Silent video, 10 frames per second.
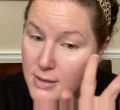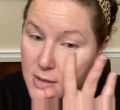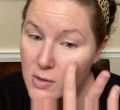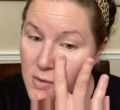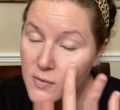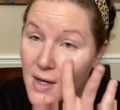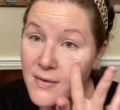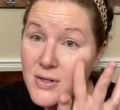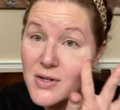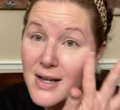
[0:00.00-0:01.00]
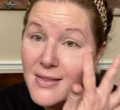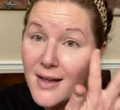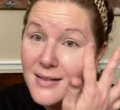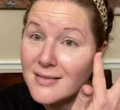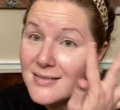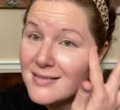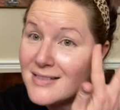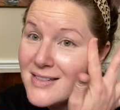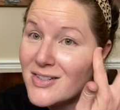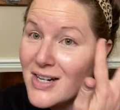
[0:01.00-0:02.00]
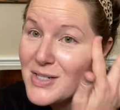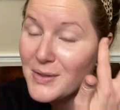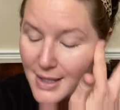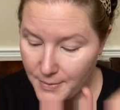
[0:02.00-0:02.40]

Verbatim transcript: So if you haven't tried that, try doing